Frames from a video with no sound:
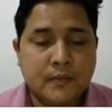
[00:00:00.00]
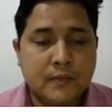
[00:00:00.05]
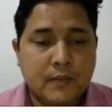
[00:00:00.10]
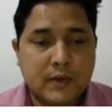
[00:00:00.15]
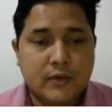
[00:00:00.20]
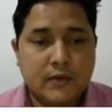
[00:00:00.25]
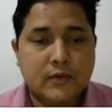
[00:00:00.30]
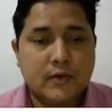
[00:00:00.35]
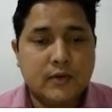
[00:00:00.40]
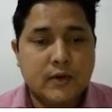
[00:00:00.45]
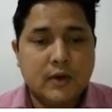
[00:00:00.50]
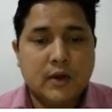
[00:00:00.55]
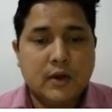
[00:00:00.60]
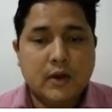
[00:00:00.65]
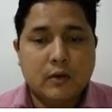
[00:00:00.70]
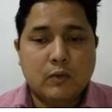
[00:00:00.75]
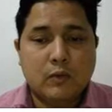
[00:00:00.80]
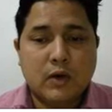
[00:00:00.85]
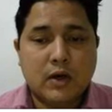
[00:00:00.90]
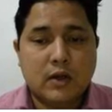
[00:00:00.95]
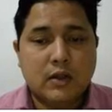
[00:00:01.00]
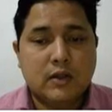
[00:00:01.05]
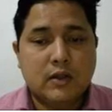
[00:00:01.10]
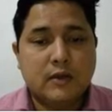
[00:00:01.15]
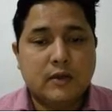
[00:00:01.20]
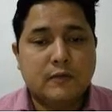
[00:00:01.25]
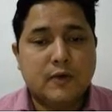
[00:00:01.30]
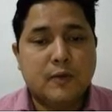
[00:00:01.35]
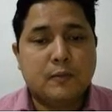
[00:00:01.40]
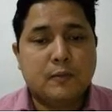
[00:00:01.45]
Means what are the
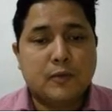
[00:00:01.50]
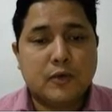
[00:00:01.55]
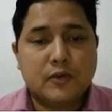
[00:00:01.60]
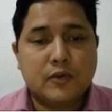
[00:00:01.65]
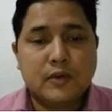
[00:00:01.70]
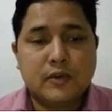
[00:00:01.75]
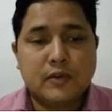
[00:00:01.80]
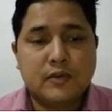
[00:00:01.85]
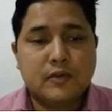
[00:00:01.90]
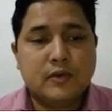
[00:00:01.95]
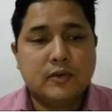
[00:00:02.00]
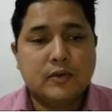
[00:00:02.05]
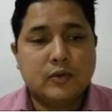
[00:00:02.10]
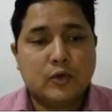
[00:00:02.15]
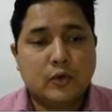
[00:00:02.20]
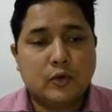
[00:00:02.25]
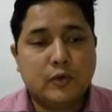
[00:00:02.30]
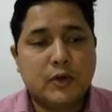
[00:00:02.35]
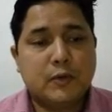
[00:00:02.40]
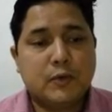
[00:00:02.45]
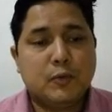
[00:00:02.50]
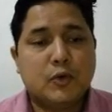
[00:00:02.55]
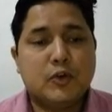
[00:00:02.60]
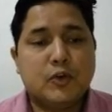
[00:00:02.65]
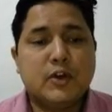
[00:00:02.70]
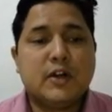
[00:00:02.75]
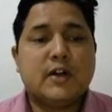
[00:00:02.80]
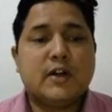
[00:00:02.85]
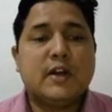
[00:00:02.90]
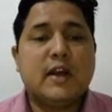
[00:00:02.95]
different process through which
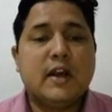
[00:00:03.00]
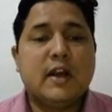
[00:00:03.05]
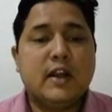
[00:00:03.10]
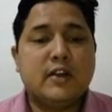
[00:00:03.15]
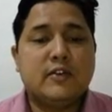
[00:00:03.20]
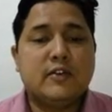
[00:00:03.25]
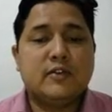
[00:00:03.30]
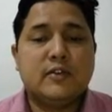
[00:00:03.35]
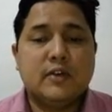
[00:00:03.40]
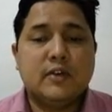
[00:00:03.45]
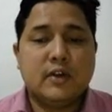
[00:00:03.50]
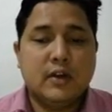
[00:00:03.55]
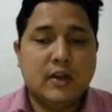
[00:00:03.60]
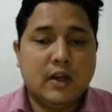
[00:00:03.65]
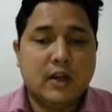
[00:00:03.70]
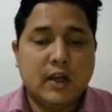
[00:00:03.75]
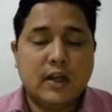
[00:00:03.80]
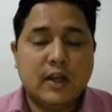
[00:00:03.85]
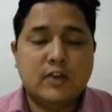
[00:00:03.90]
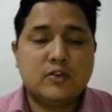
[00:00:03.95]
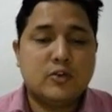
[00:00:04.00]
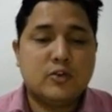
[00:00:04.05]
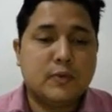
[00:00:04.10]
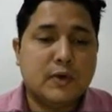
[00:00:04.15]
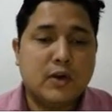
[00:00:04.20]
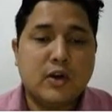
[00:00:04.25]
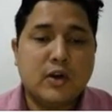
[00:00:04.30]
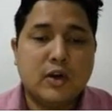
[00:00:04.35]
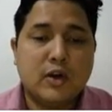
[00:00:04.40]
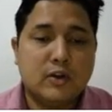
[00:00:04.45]
project has to
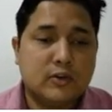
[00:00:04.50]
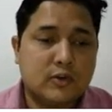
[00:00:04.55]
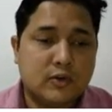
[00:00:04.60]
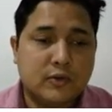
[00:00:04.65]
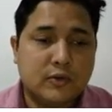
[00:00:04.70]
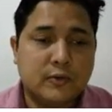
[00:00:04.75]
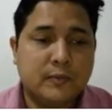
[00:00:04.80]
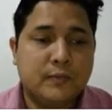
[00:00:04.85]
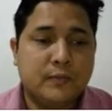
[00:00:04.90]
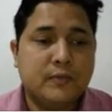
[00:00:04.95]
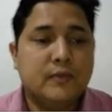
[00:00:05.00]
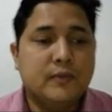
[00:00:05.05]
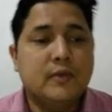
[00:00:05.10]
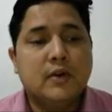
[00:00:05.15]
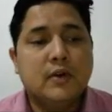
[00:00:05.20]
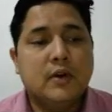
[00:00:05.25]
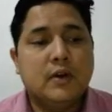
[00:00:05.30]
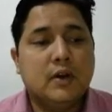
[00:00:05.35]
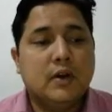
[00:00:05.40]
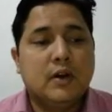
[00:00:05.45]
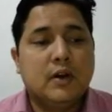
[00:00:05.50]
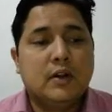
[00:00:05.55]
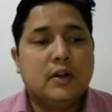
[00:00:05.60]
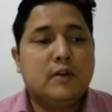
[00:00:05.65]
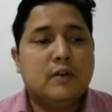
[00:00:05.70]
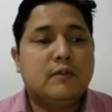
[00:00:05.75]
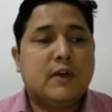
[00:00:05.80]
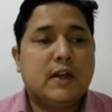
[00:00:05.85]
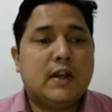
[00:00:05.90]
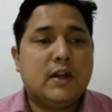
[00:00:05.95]
be gone through.
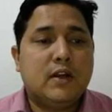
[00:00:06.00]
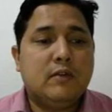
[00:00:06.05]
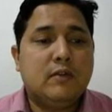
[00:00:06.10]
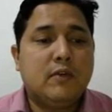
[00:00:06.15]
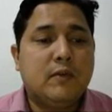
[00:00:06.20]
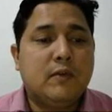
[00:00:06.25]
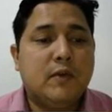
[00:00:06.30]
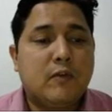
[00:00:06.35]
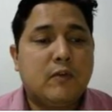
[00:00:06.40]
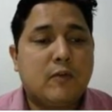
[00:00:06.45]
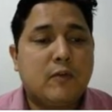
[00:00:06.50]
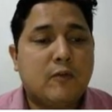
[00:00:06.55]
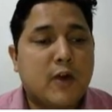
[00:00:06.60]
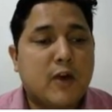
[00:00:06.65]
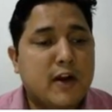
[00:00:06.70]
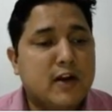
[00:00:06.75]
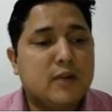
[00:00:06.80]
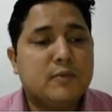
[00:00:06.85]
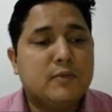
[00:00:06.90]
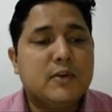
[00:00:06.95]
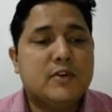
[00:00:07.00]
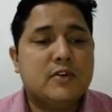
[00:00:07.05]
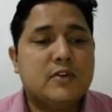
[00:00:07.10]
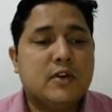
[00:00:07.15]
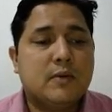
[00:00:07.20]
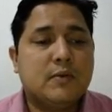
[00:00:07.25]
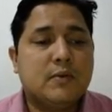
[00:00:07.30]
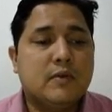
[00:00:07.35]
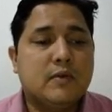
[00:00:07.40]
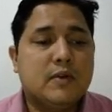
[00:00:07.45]
Then finally we will wind up this
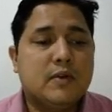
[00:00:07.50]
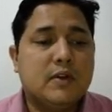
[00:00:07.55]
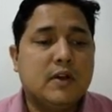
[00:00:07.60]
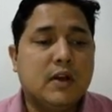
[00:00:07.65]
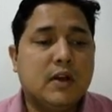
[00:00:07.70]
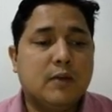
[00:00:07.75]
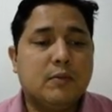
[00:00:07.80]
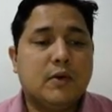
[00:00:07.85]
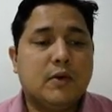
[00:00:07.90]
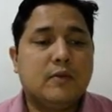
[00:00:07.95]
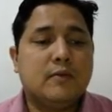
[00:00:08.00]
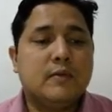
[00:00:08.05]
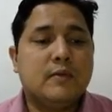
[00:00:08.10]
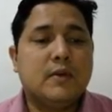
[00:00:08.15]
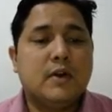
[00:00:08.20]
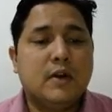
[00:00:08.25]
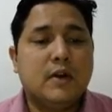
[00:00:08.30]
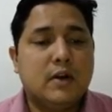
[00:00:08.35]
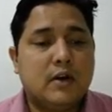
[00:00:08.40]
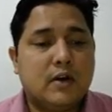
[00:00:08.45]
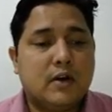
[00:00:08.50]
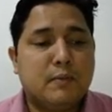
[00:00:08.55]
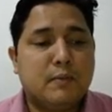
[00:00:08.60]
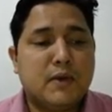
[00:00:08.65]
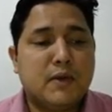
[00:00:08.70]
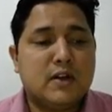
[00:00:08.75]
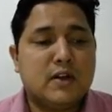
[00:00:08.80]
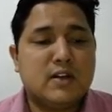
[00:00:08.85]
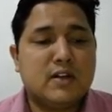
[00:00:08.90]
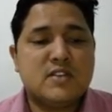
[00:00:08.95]
chapter with the help of
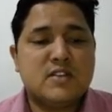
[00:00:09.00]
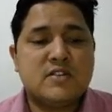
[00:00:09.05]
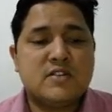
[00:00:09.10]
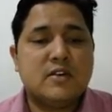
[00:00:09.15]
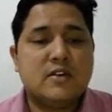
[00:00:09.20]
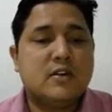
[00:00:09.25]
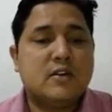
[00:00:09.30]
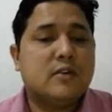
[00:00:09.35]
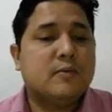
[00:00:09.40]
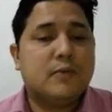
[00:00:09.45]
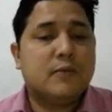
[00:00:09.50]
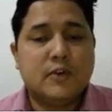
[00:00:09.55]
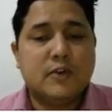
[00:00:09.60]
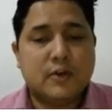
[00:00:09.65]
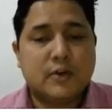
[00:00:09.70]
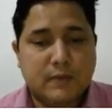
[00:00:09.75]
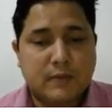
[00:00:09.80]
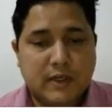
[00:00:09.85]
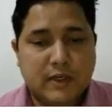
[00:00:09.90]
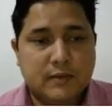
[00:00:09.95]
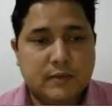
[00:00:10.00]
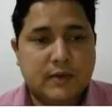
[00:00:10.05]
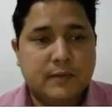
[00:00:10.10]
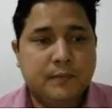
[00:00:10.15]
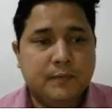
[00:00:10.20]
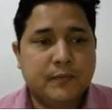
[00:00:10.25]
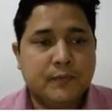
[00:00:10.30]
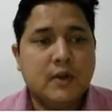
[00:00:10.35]
triple constant of project management.